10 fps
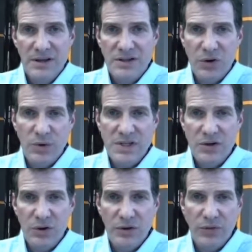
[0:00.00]
So we
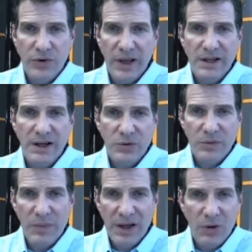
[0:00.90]
sold over
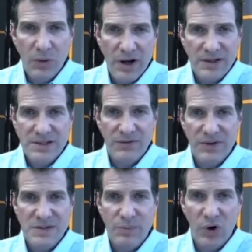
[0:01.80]
800 megawatts of
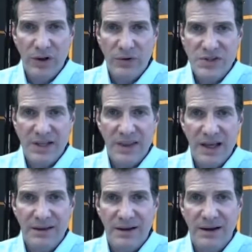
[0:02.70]
these boilers at
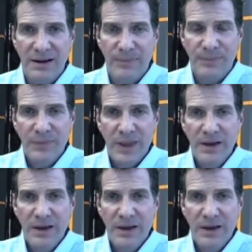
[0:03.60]
that time.